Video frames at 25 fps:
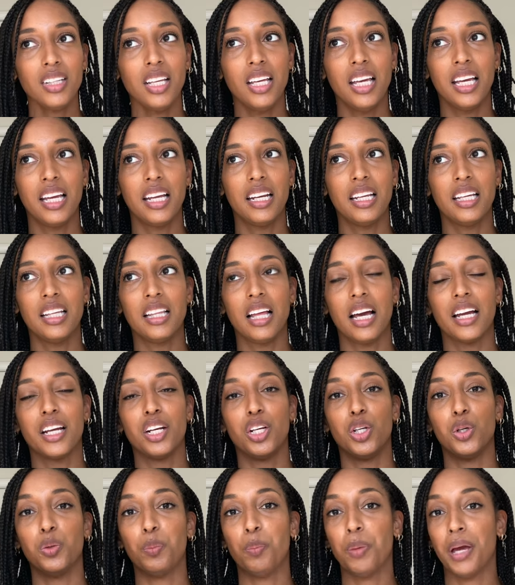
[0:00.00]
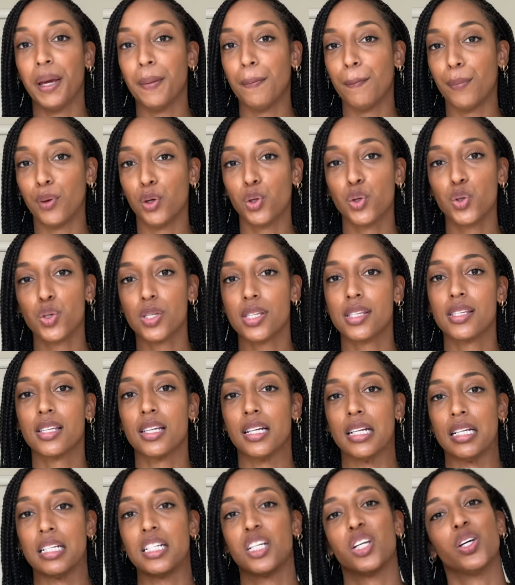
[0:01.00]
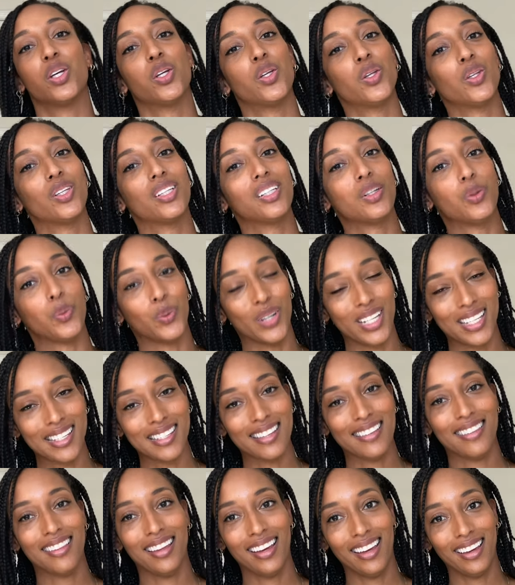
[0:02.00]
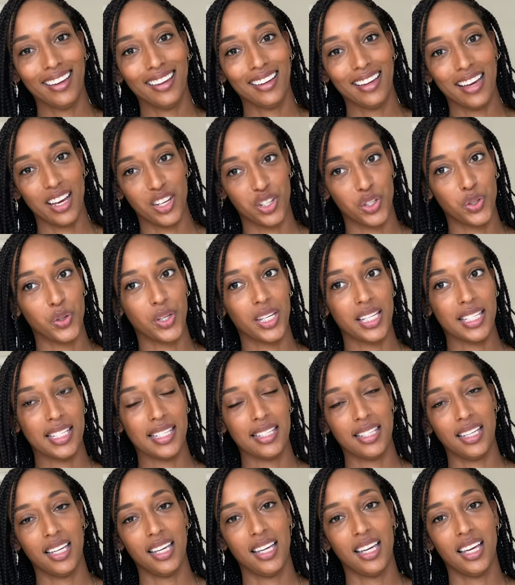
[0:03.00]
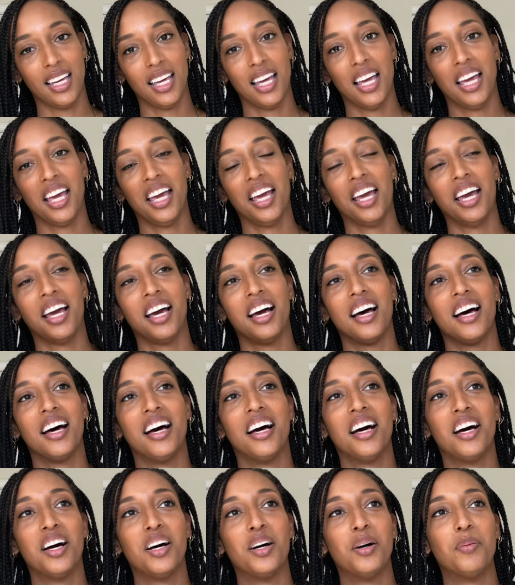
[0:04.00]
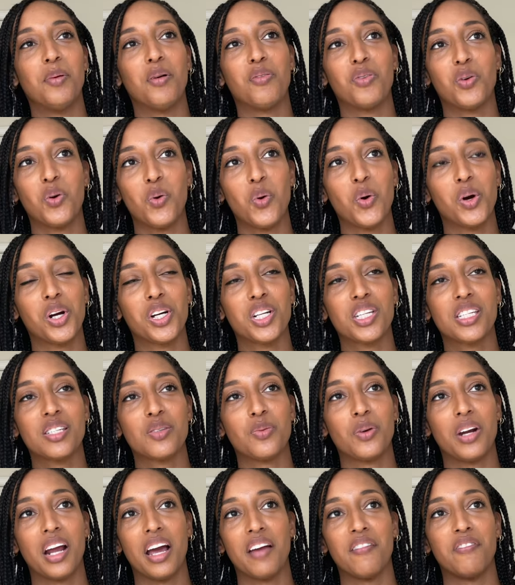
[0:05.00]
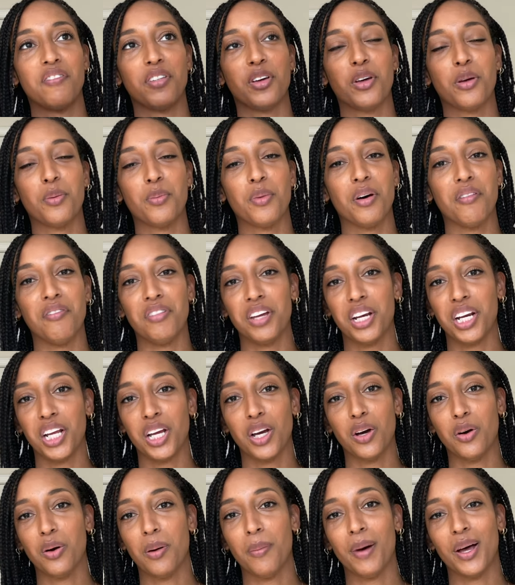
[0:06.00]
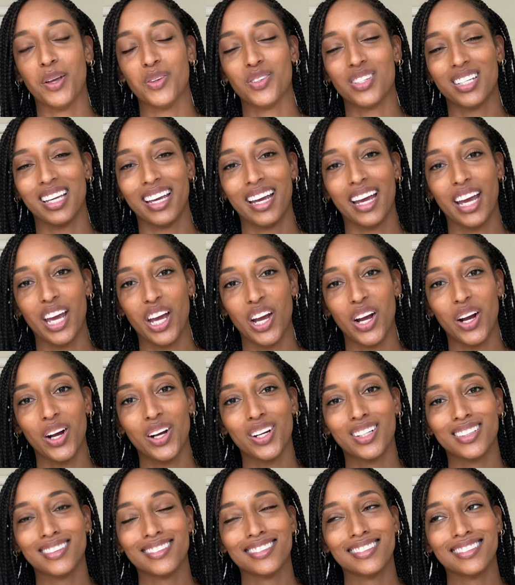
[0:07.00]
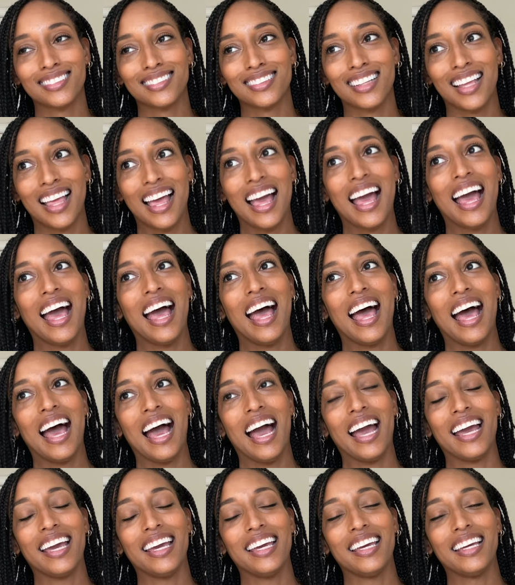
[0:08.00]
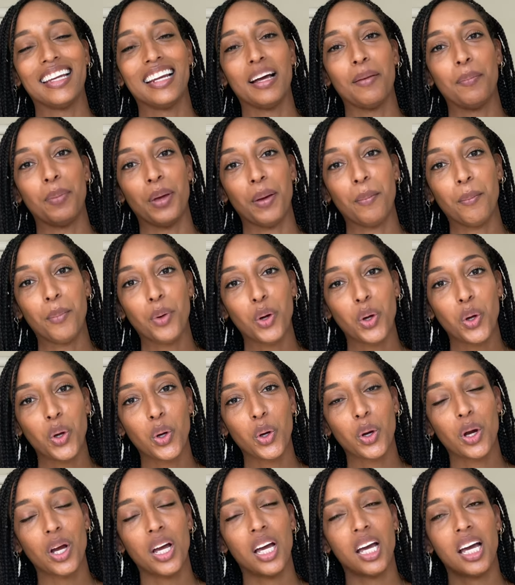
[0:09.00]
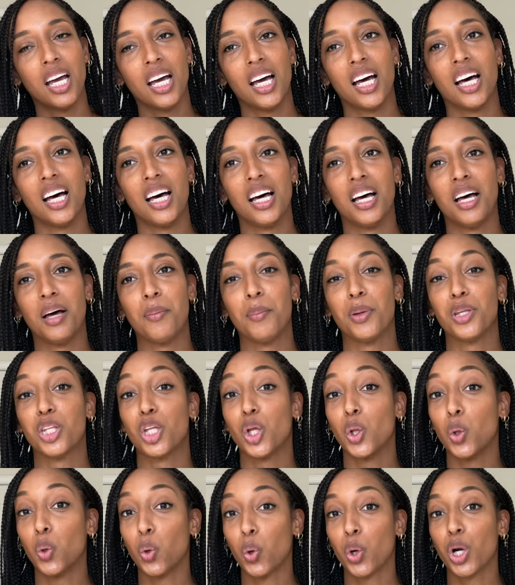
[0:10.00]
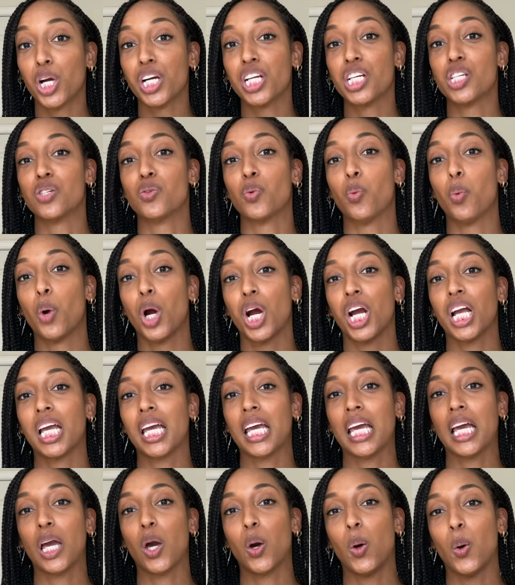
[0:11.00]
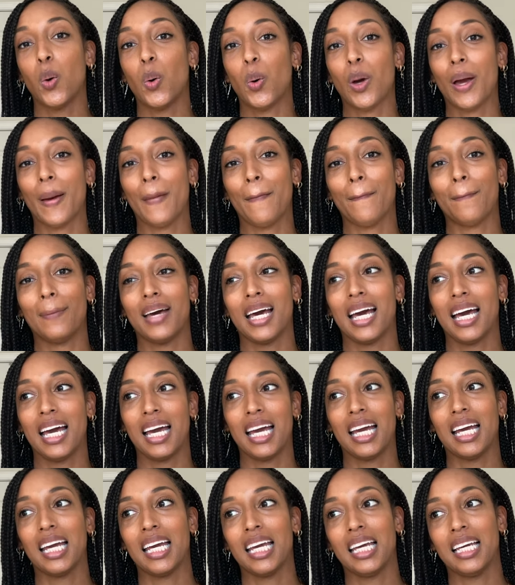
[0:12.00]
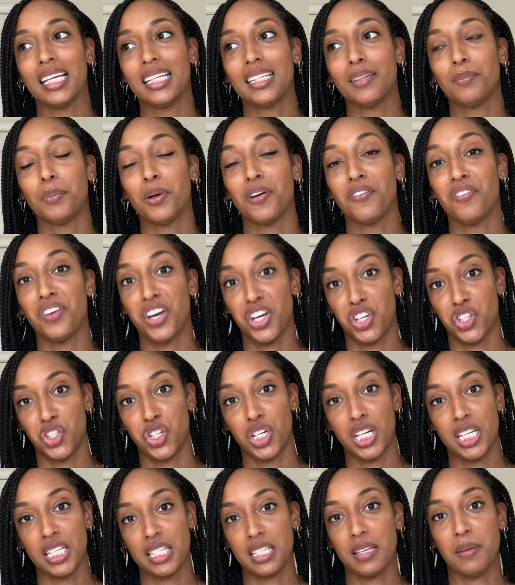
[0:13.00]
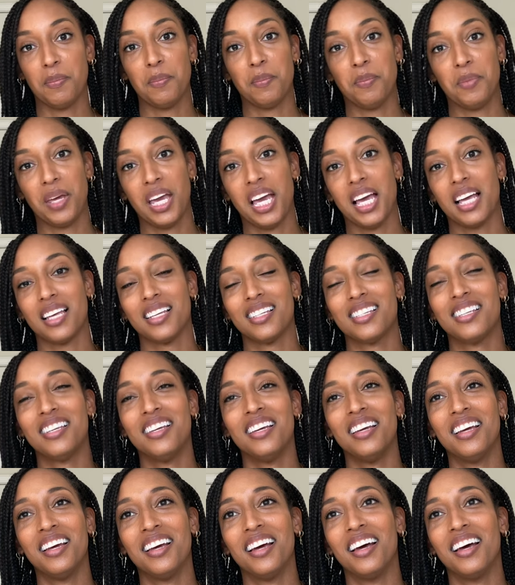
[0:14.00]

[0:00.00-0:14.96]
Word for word: any like new pimples until recently, as you can see. Um, of course, when I film a video about skincare, I get a pimple. Um, but the Lord is working on my perfectionism, I guess.